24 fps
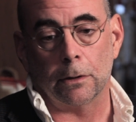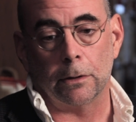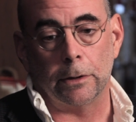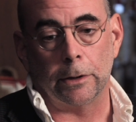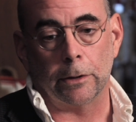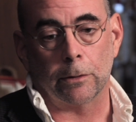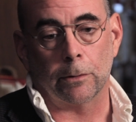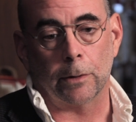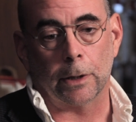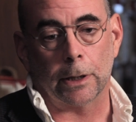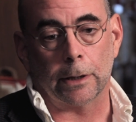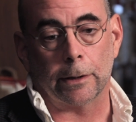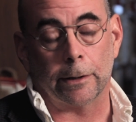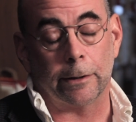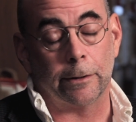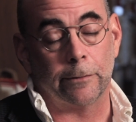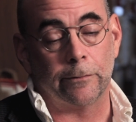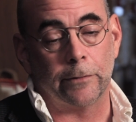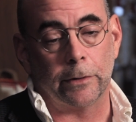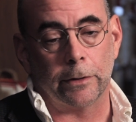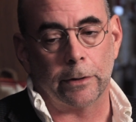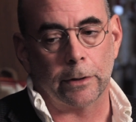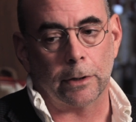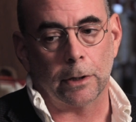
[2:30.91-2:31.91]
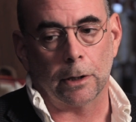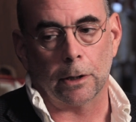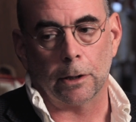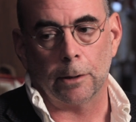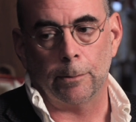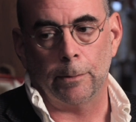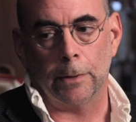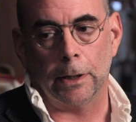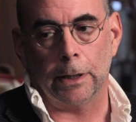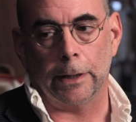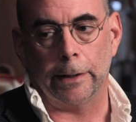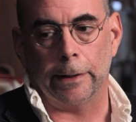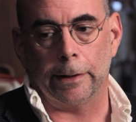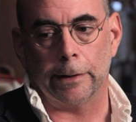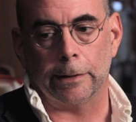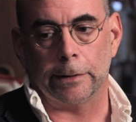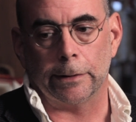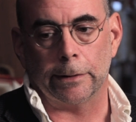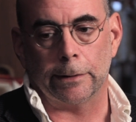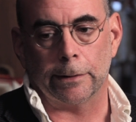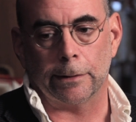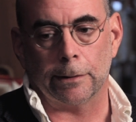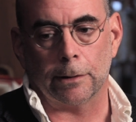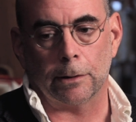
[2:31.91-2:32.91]
near where I lived at the time,
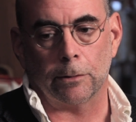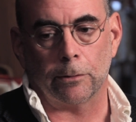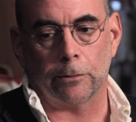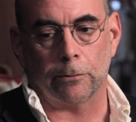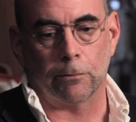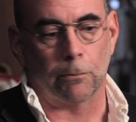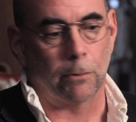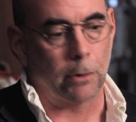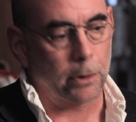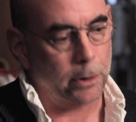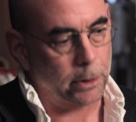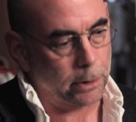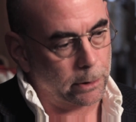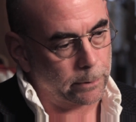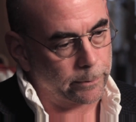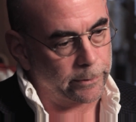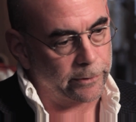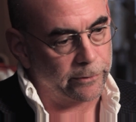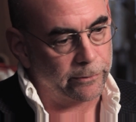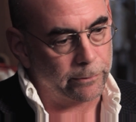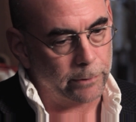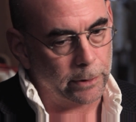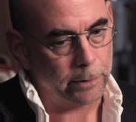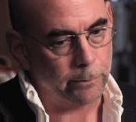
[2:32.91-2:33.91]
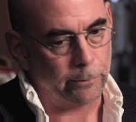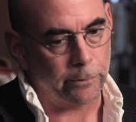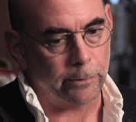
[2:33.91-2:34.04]
and I was walking up the street.